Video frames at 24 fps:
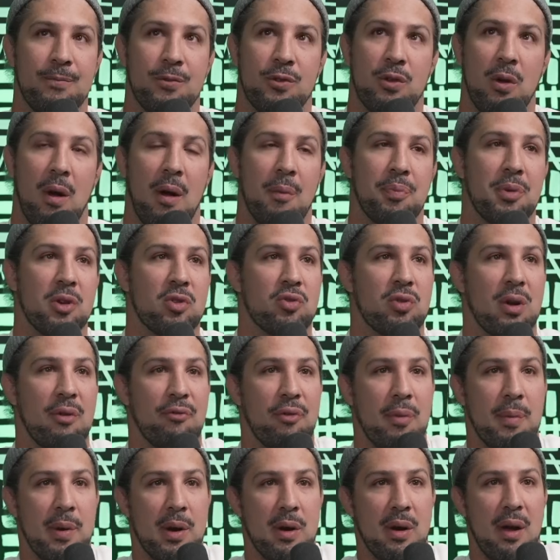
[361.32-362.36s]
So up the street
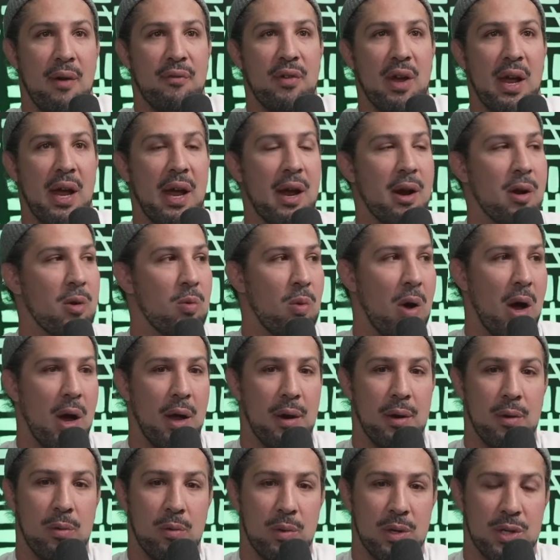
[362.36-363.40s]
from here, you have an Erewhon,
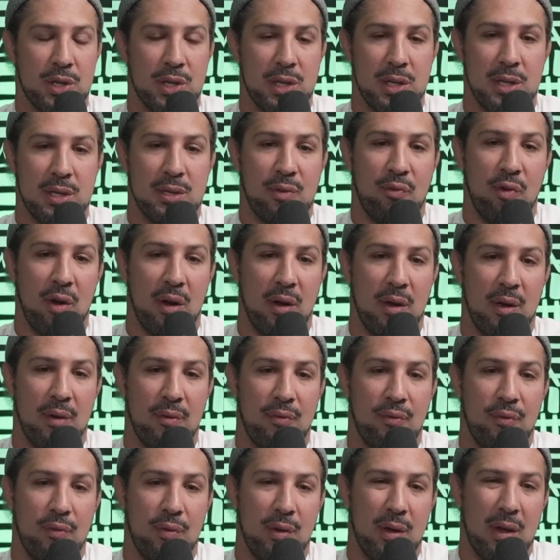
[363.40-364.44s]
which is if,
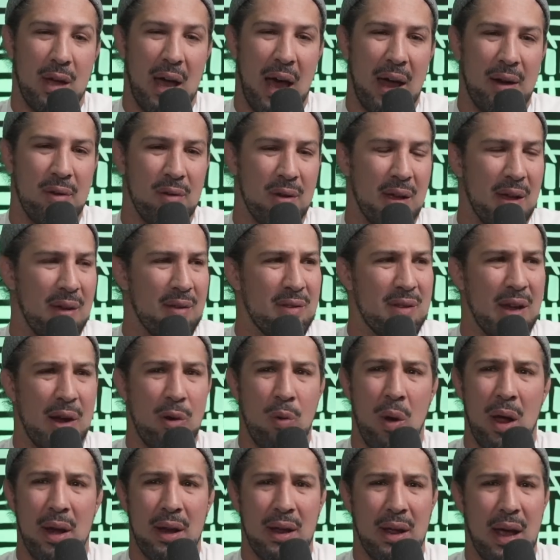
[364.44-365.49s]
if I don't is
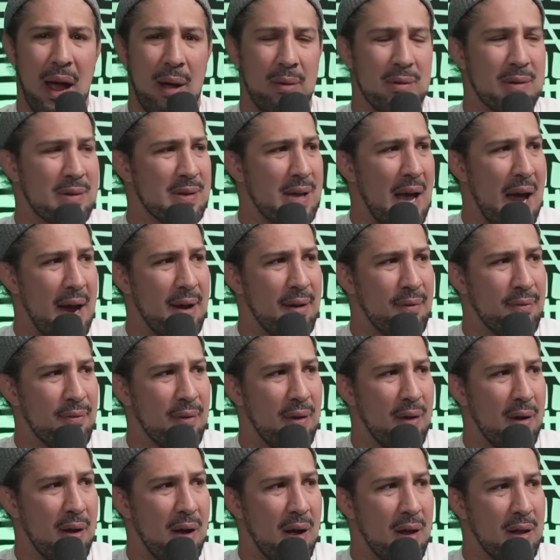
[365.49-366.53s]
Erewhon outside of
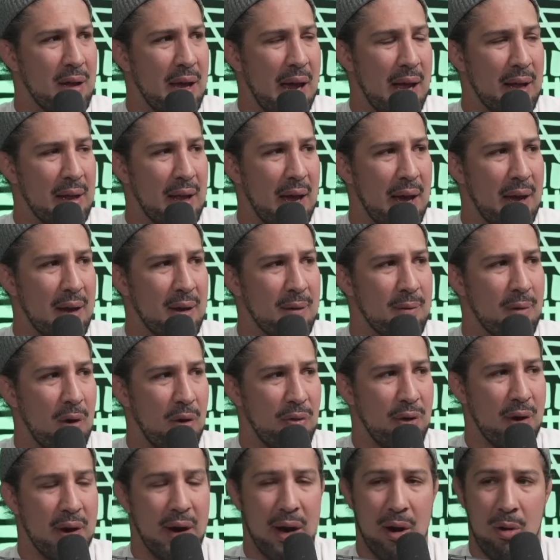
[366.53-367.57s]
uh, L.A. Are
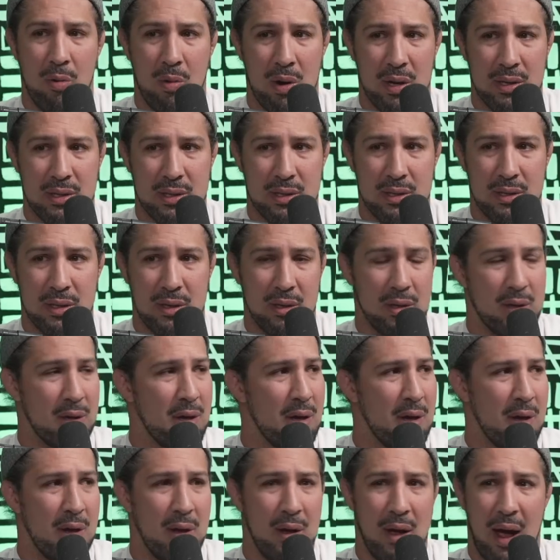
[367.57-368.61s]
there Erewhons? I don't know.
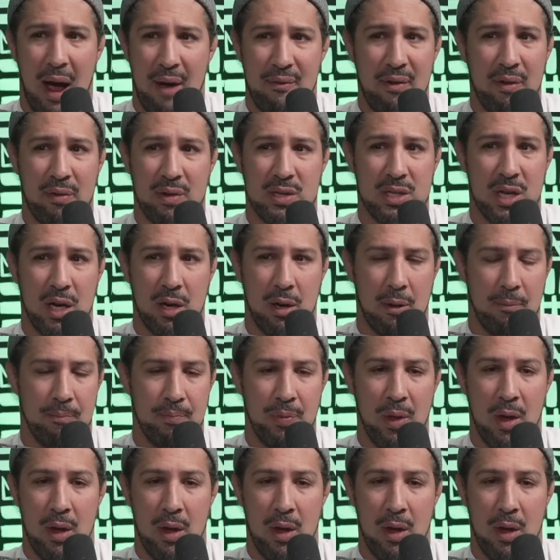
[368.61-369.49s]
I've it? never seen them.